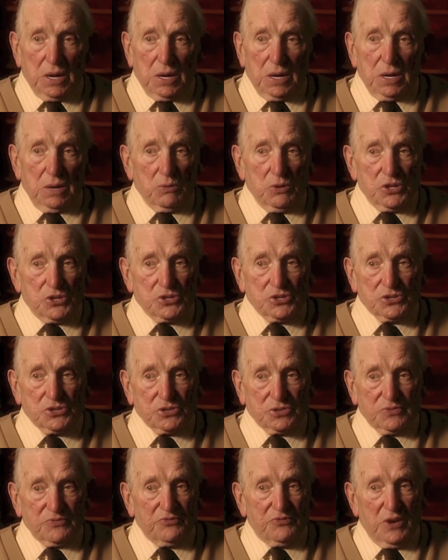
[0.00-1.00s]

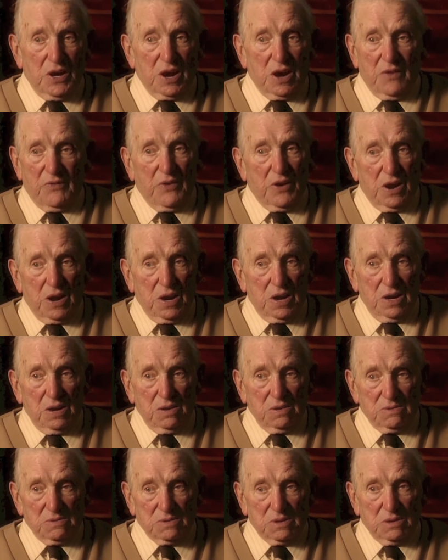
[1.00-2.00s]
was very,
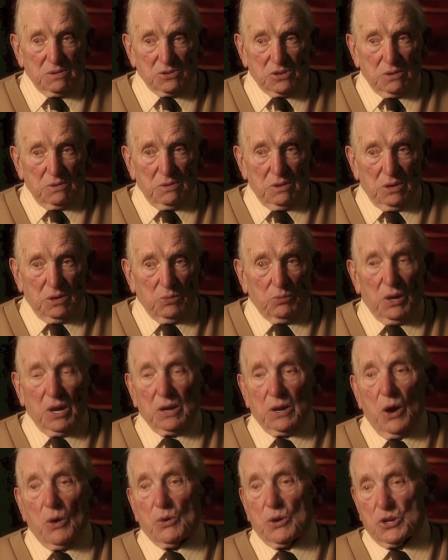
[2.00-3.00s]
very, well,
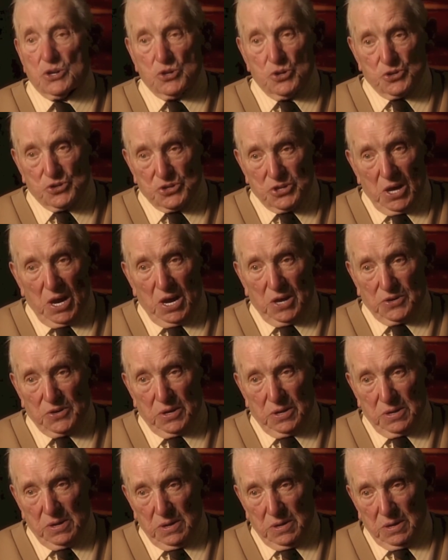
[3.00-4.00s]
only just
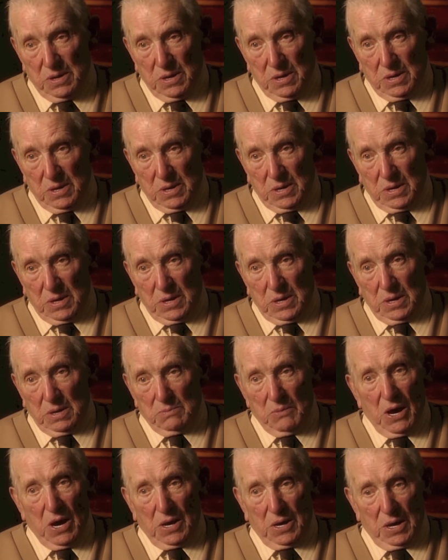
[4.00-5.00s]
started.
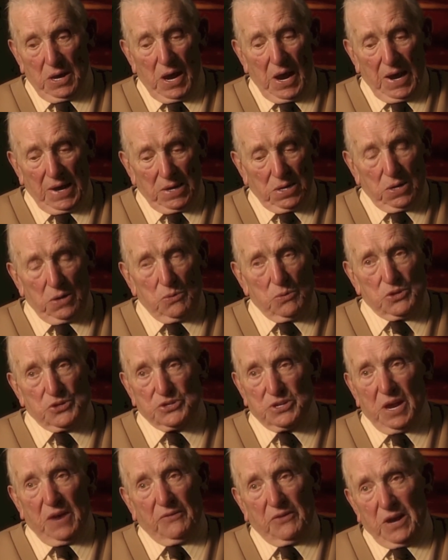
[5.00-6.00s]
My ankle
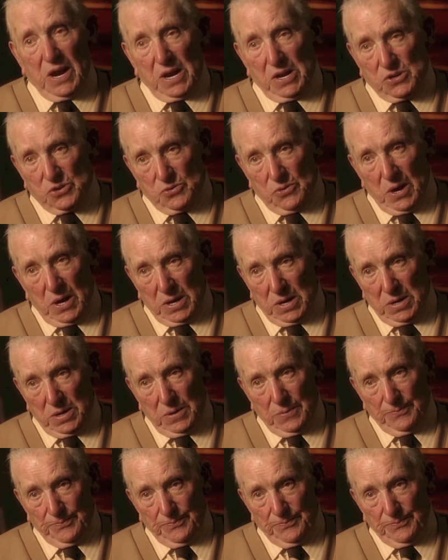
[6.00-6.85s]
was never x-rayed.